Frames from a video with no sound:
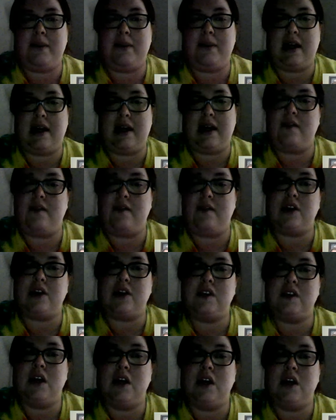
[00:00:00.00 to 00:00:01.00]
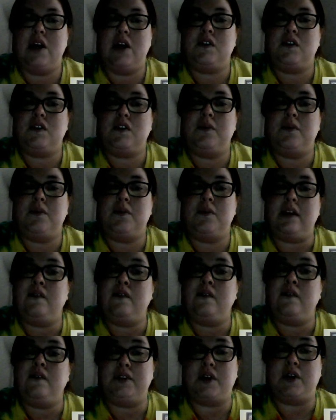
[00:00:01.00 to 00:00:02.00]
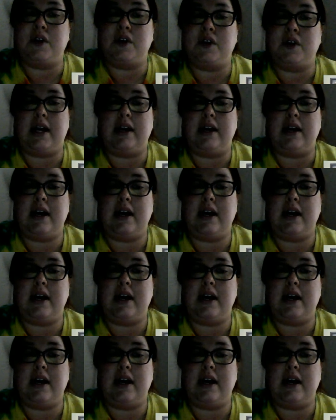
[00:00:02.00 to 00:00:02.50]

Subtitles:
behaviors to a meaningful degree